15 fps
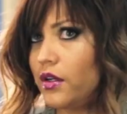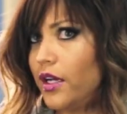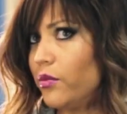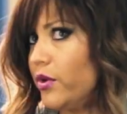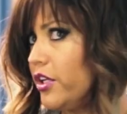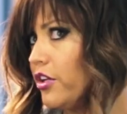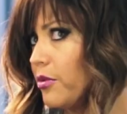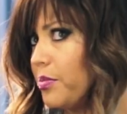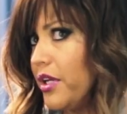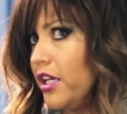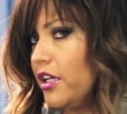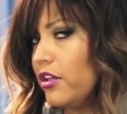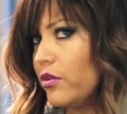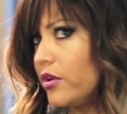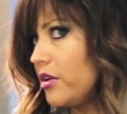And when you're
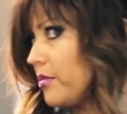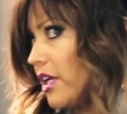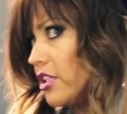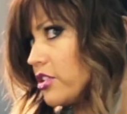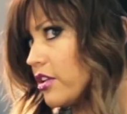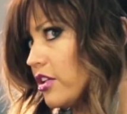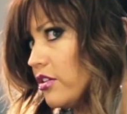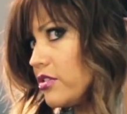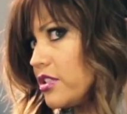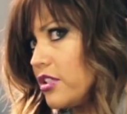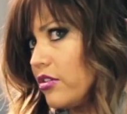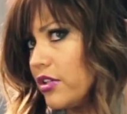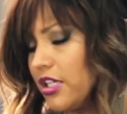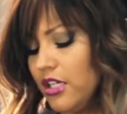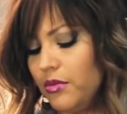pinning, you want to make sure that you
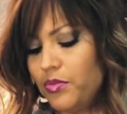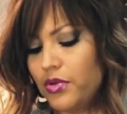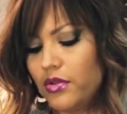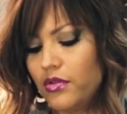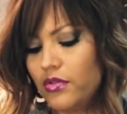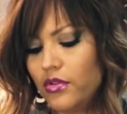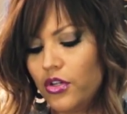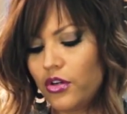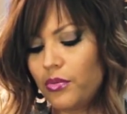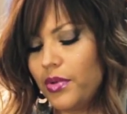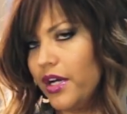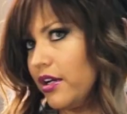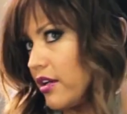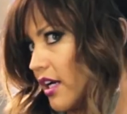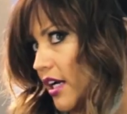still keep your
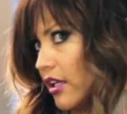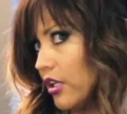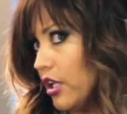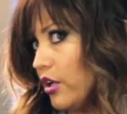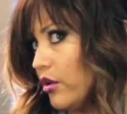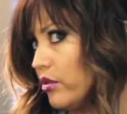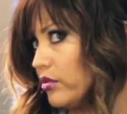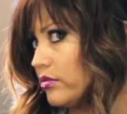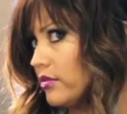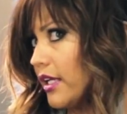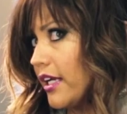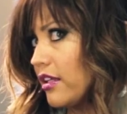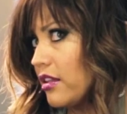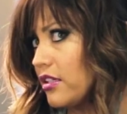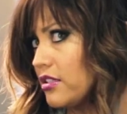bun kind of low
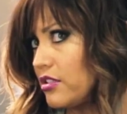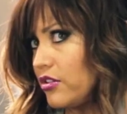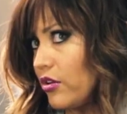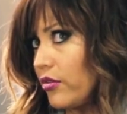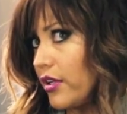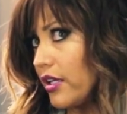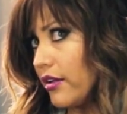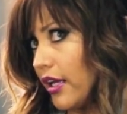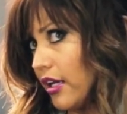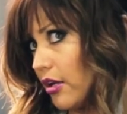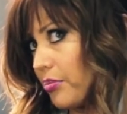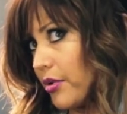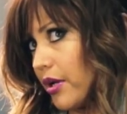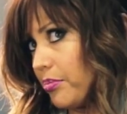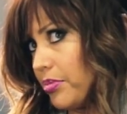like this, don't end
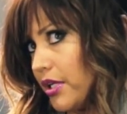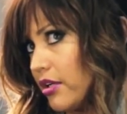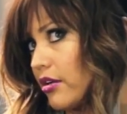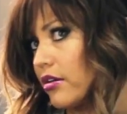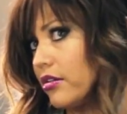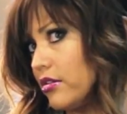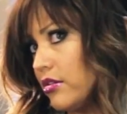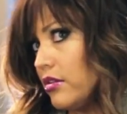up here.